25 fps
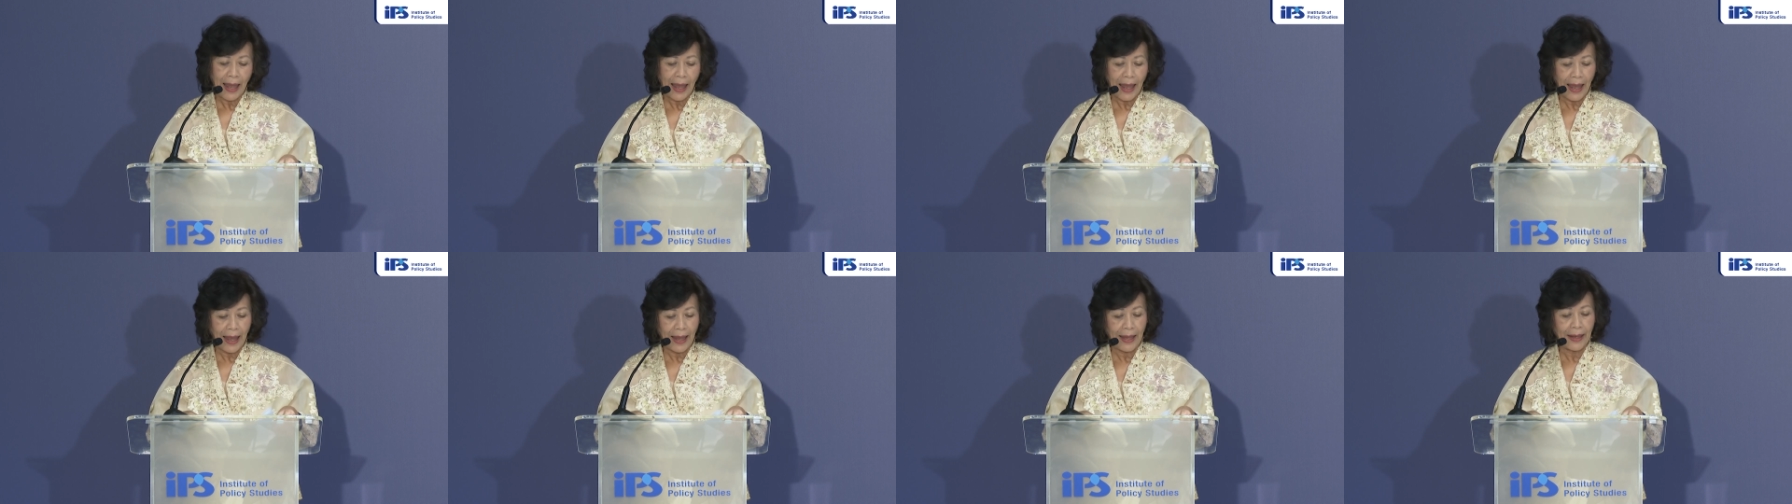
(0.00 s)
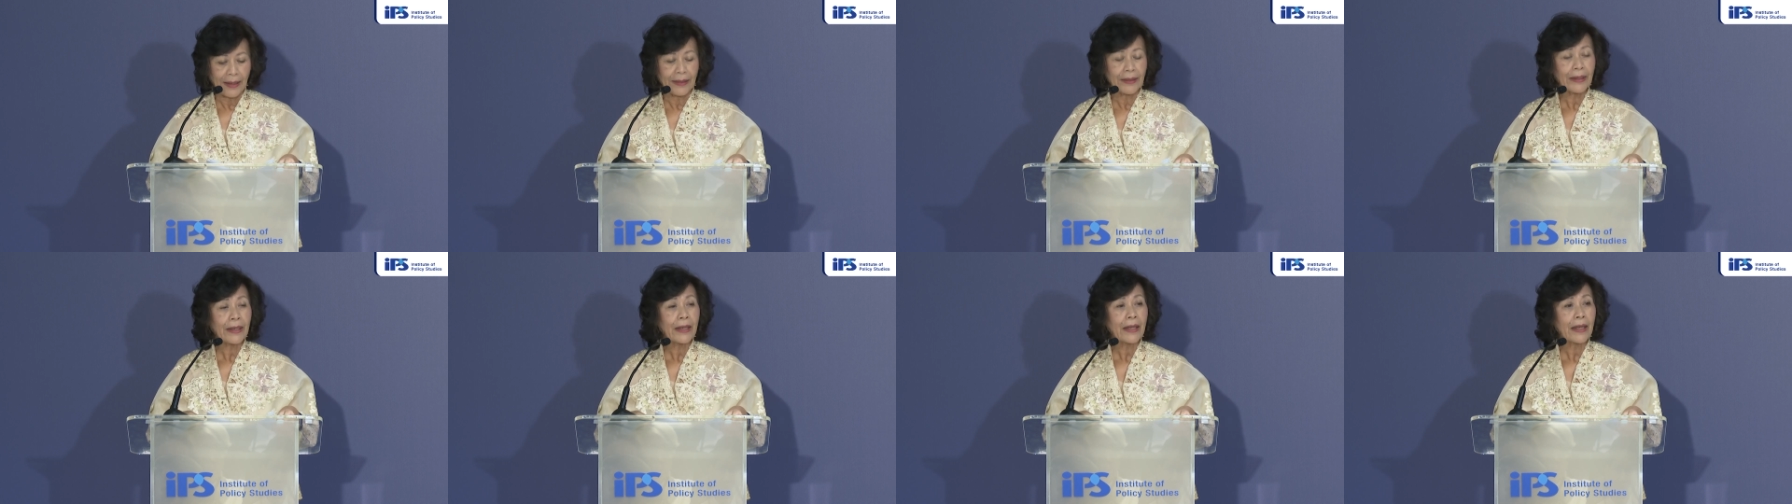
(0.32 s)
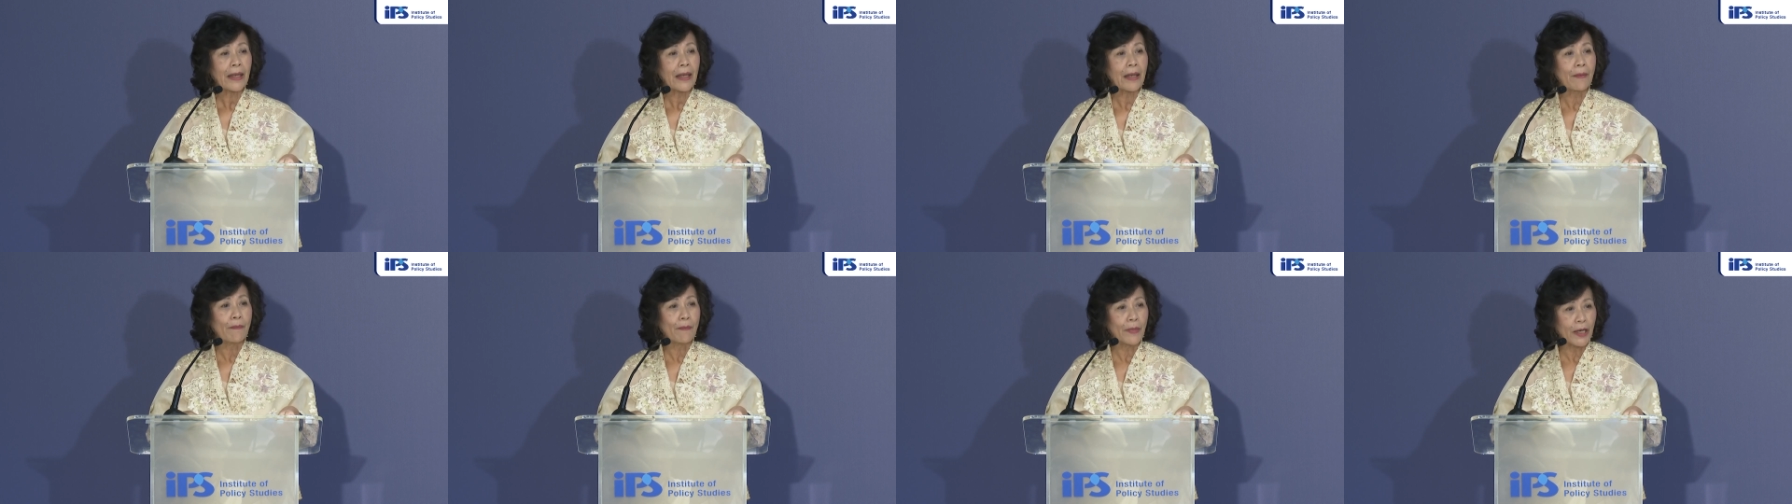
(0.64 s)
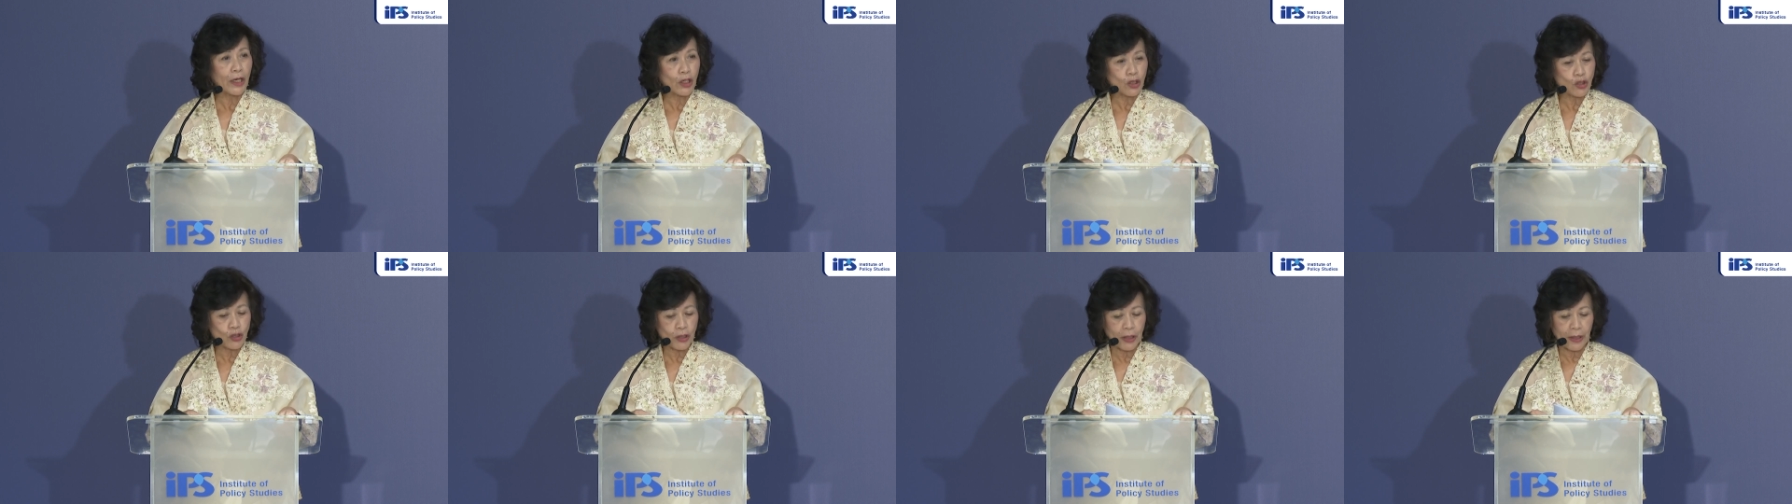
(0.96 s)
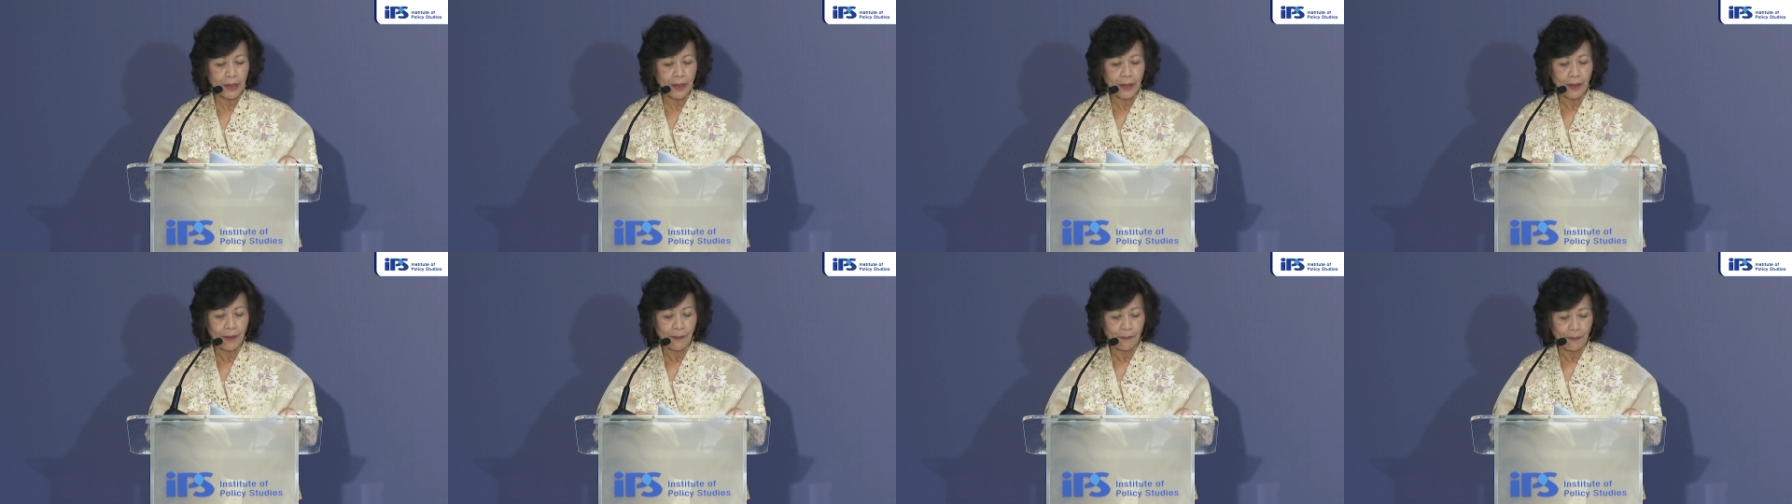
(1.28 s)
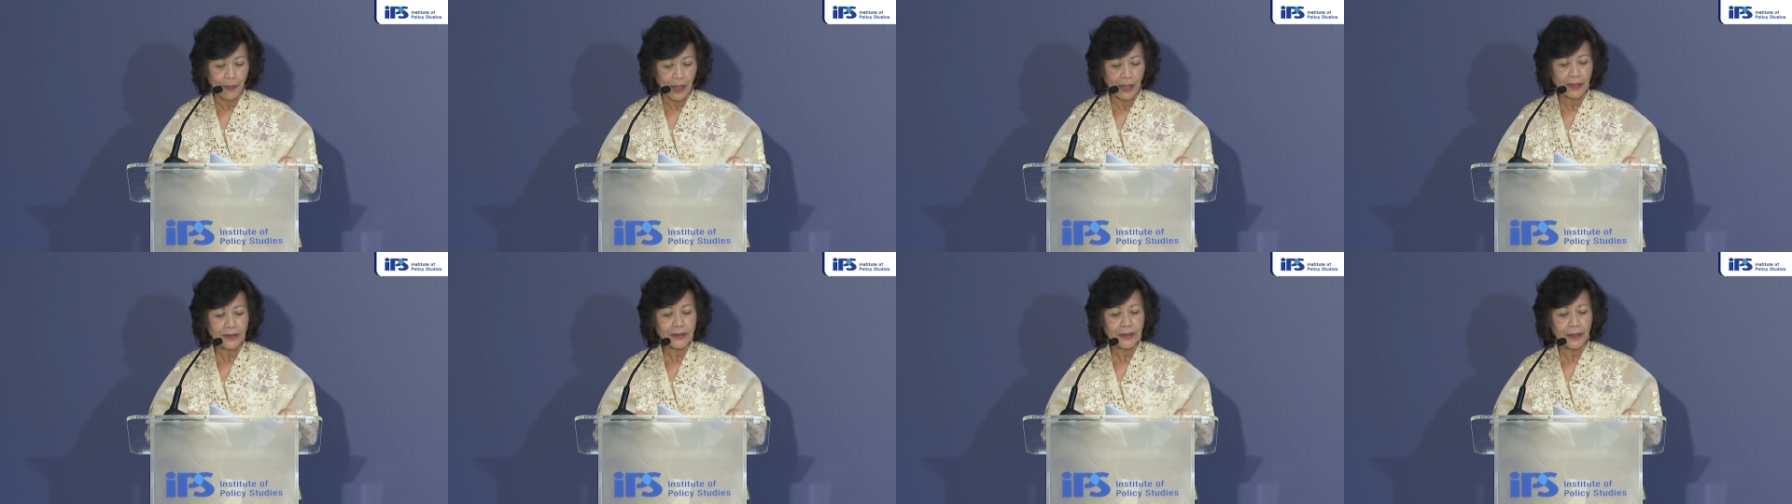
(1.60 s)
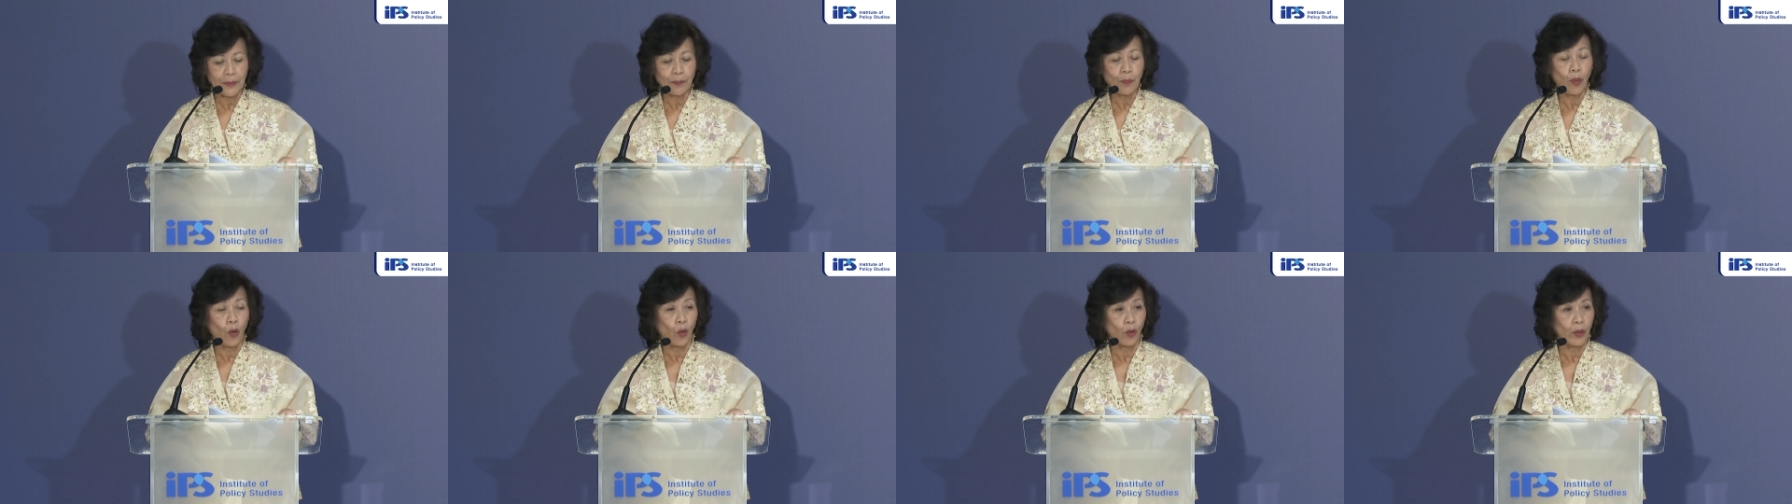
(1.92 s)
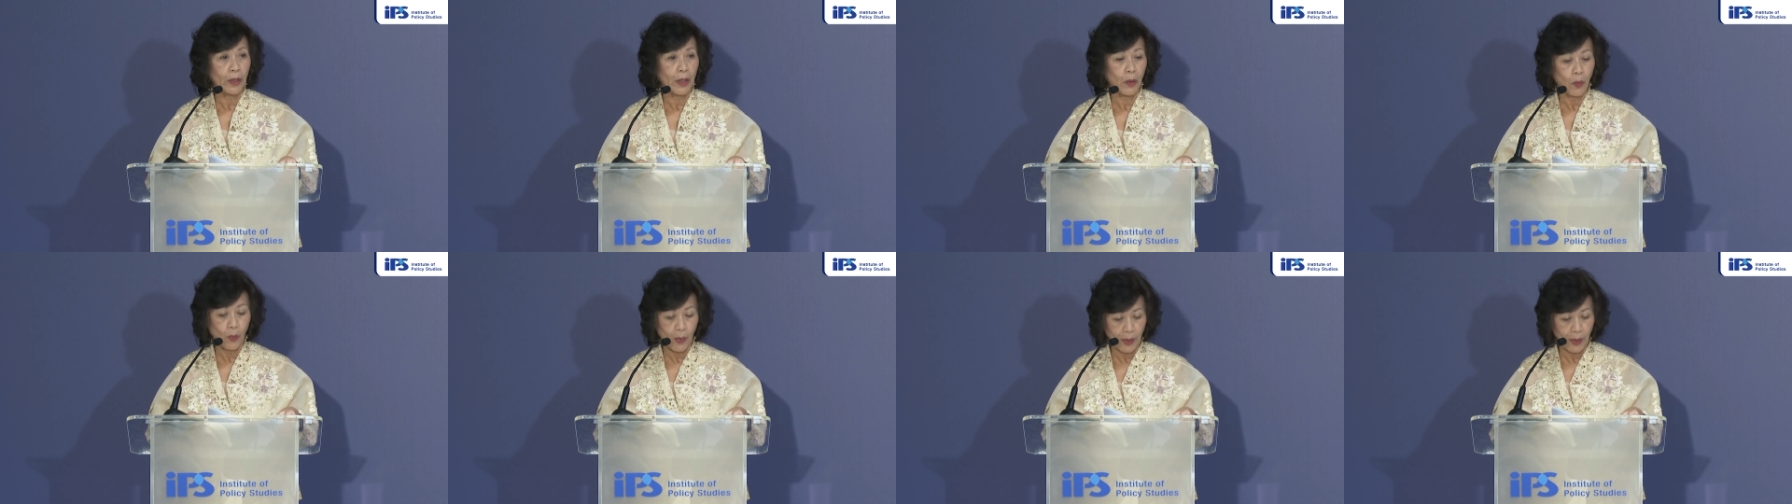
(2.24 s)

and emerging multipolar